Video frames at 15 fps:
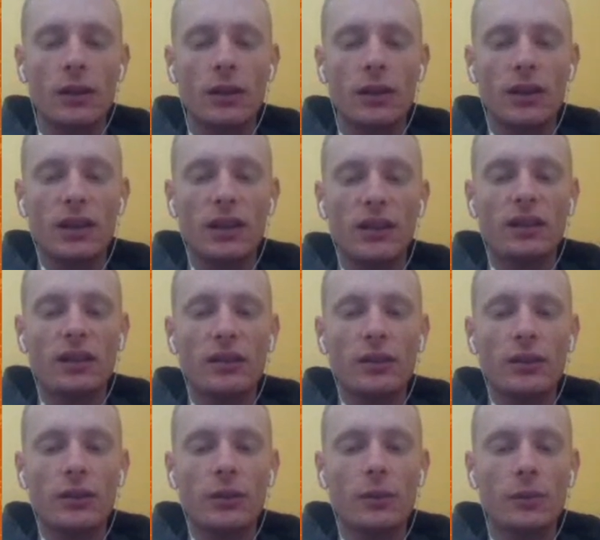And
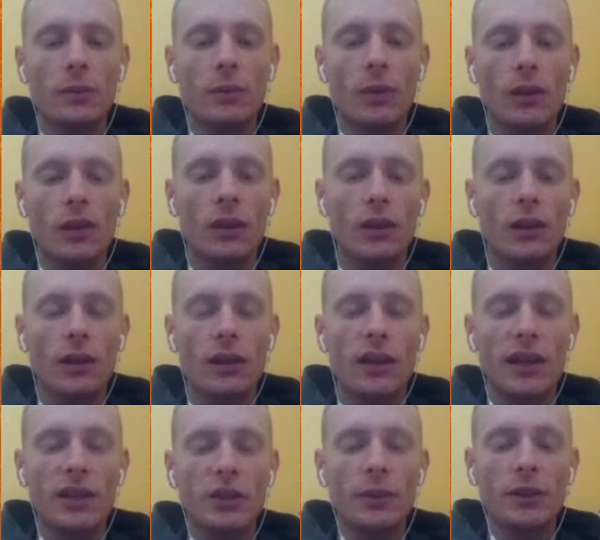so I
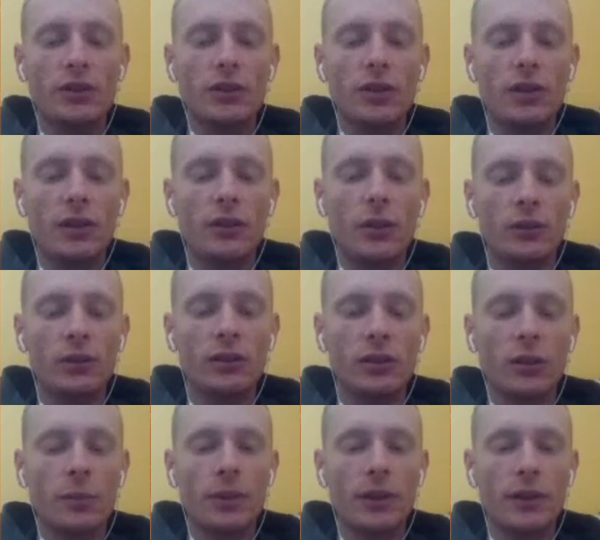switched to the adults on
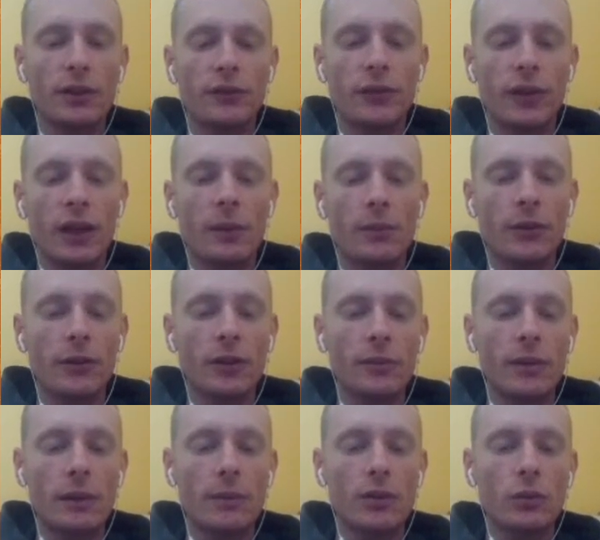a particular frame during the
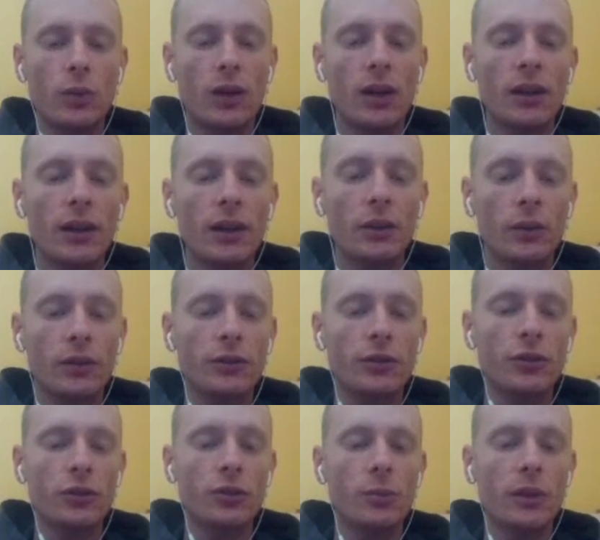baby's walk in order
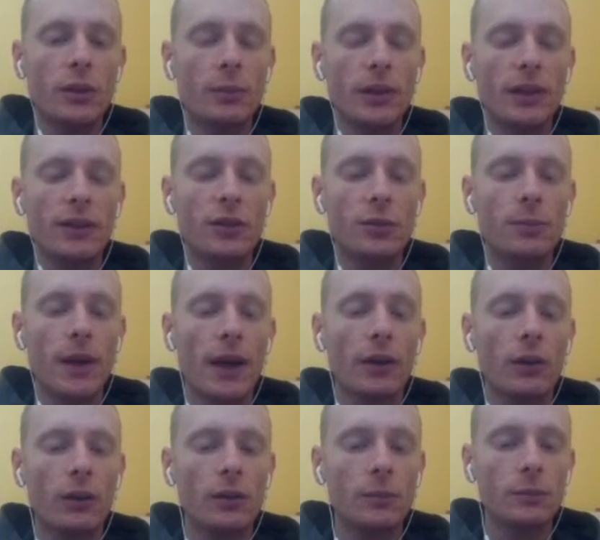to manipulate this
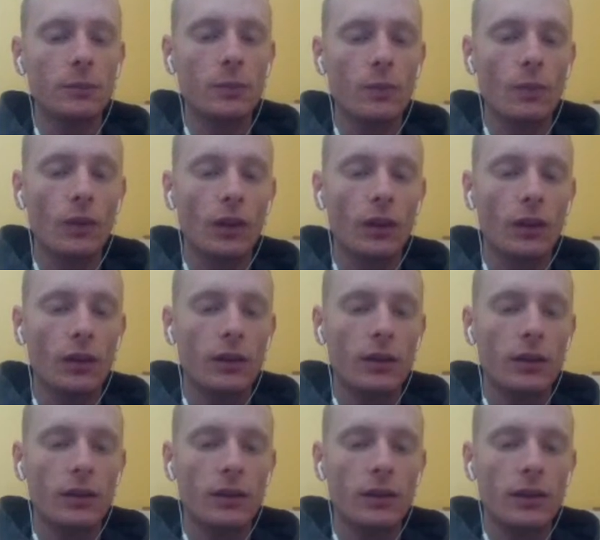battle.
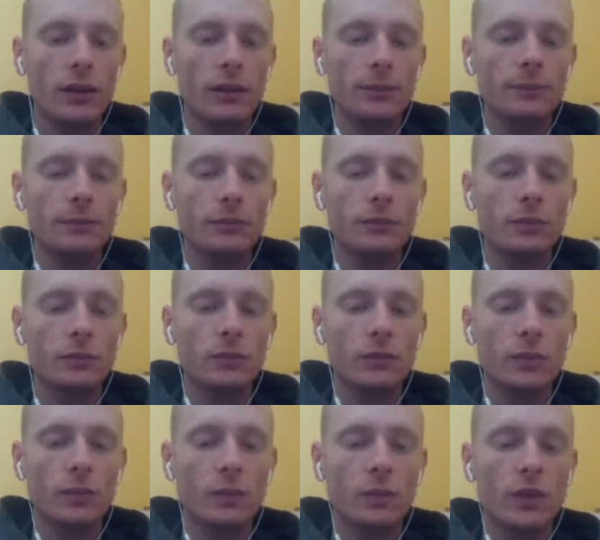Um,
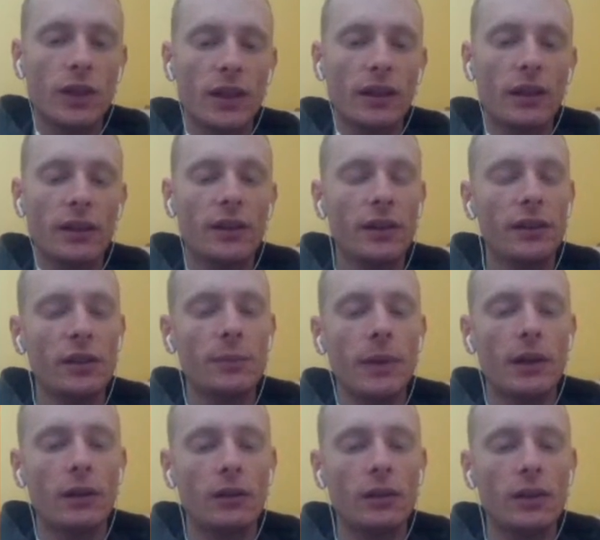to get a lucky hit in this
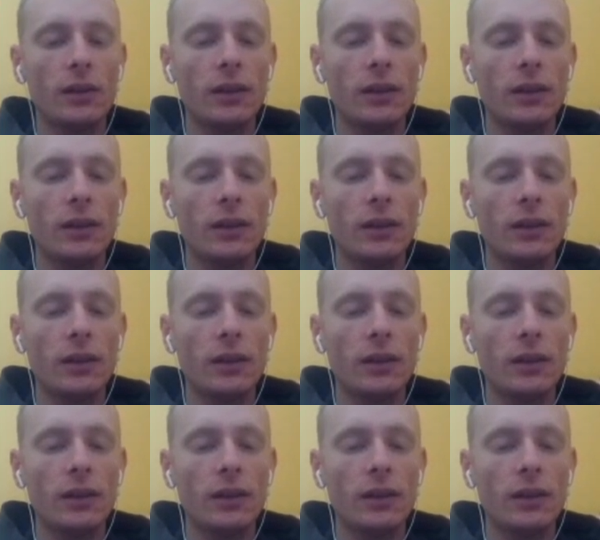battle.